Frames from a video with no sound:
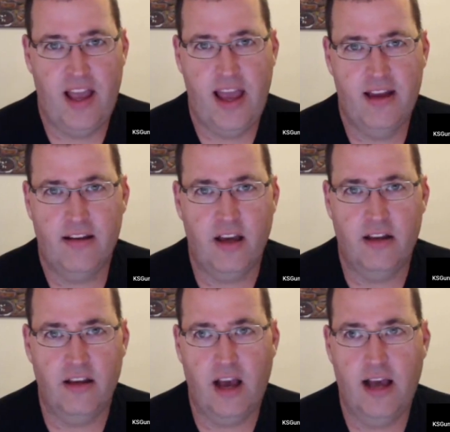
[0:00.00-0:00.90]

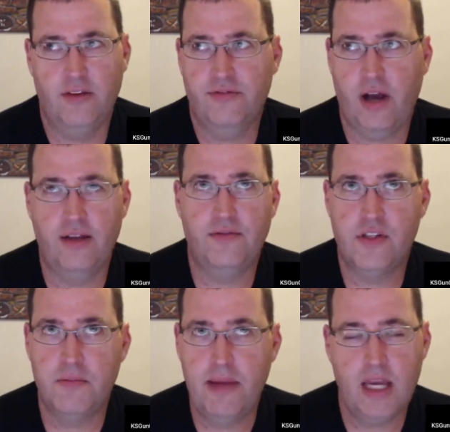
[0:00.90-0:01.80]
handgun,
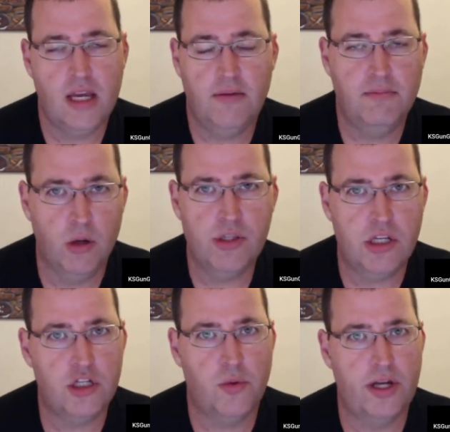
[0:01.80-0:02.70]
to me, in most
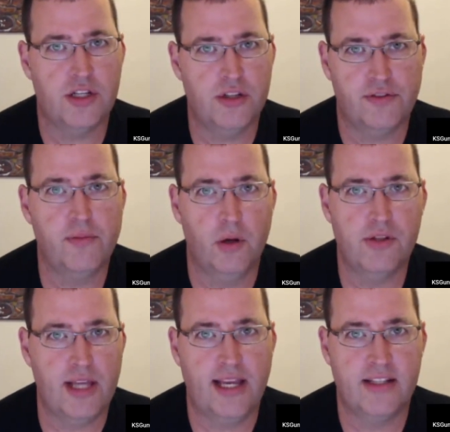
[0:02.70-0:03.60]
situations, for
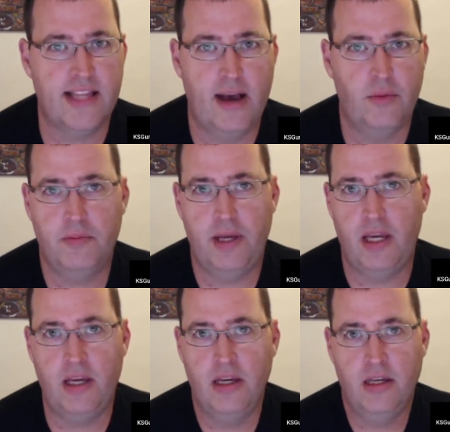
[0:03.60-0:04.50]
most things, that would
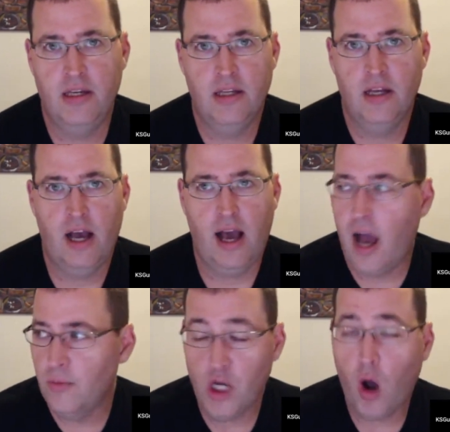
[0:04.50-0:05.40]
be.
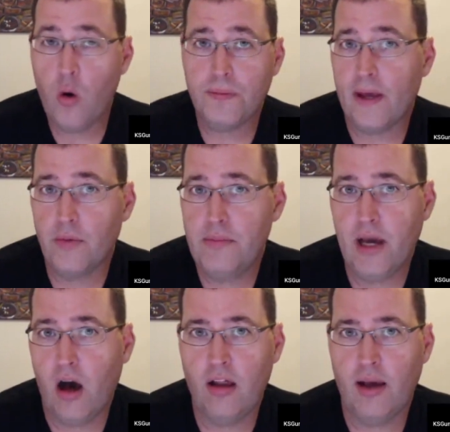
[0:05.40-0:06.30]
I would hope that would
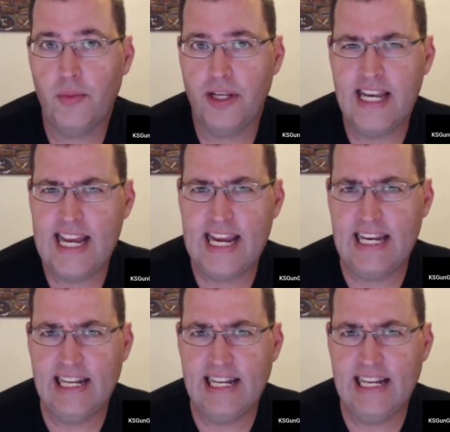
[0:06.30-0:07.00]
be all I would need.